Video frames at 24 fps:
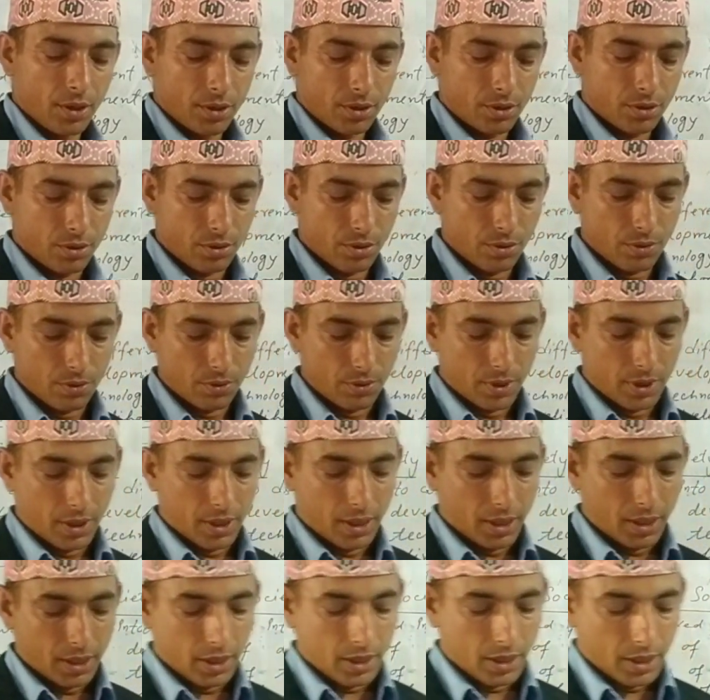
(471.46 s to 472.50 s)

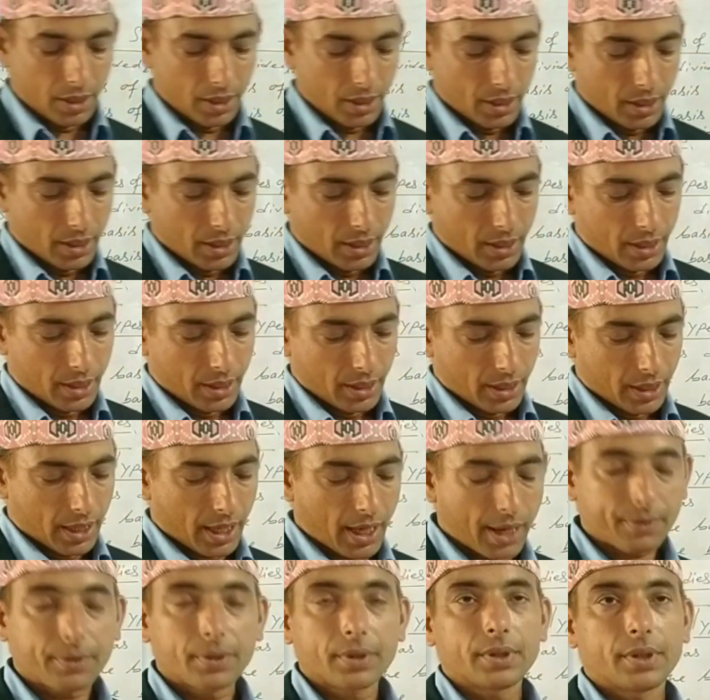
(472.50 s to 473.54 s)
So,
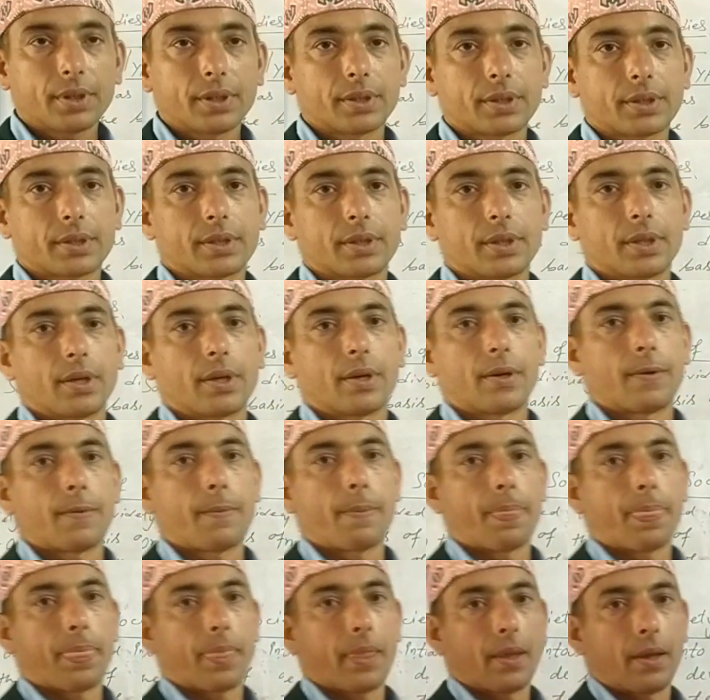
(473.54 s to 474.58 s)
after this
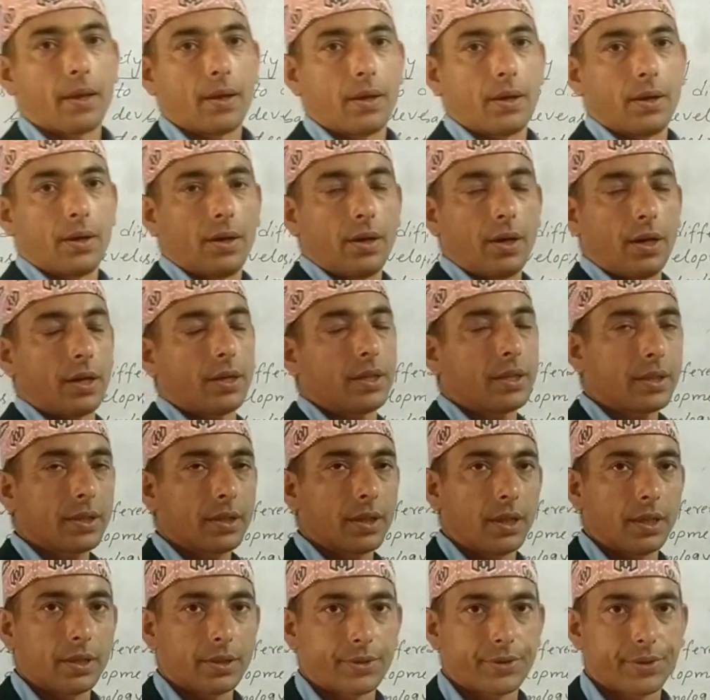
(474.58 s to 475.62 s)

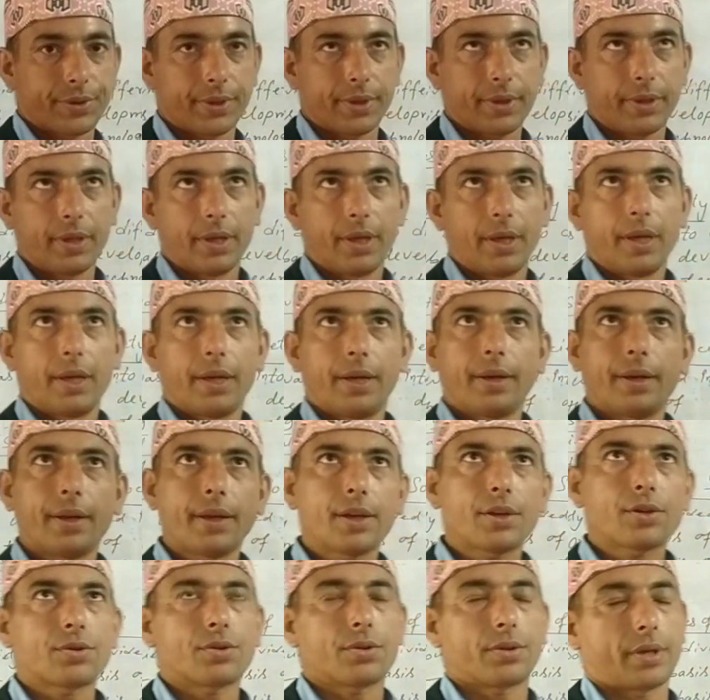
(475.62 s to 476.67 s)
horticulture,
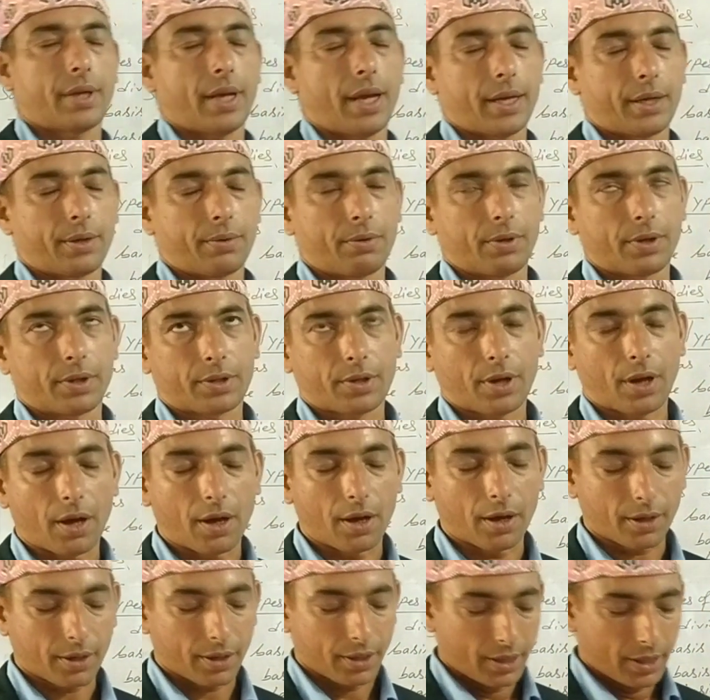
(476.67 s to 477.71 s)
next society will
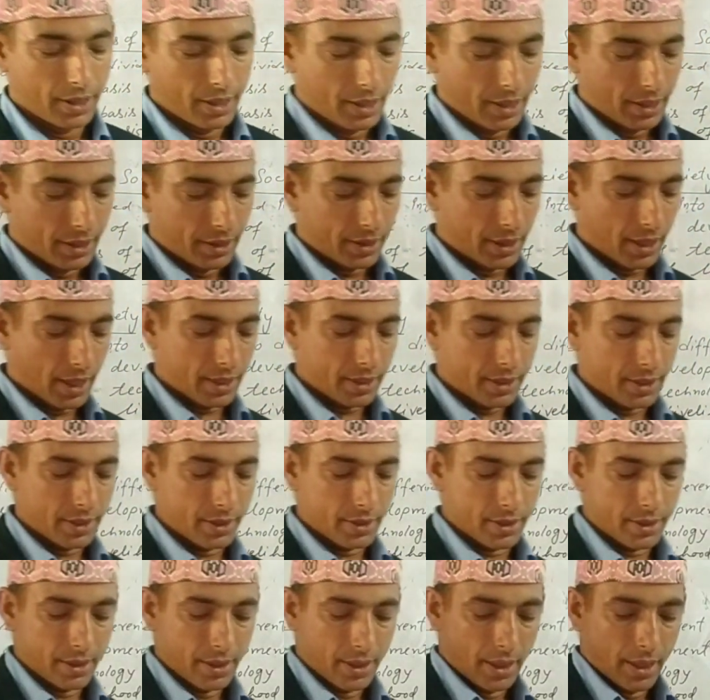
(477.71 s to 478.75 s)
talk, that
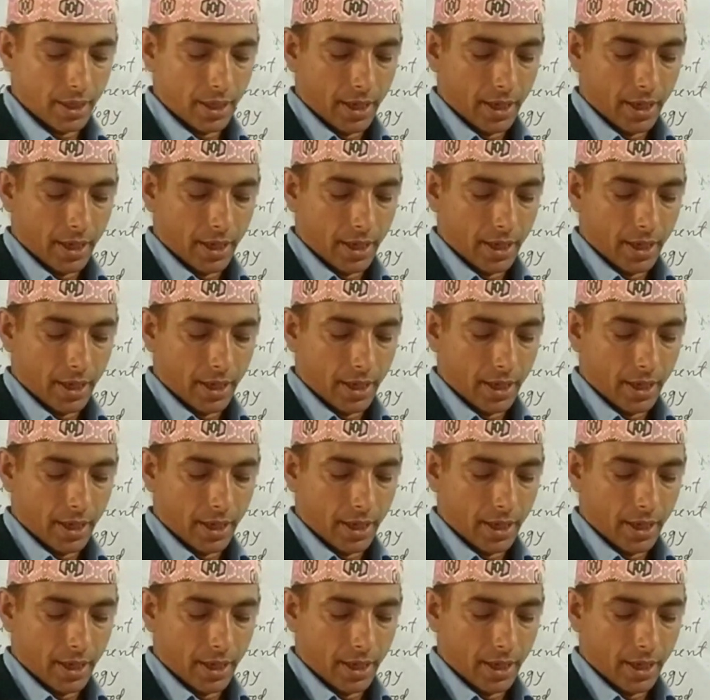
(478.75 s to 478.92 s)
is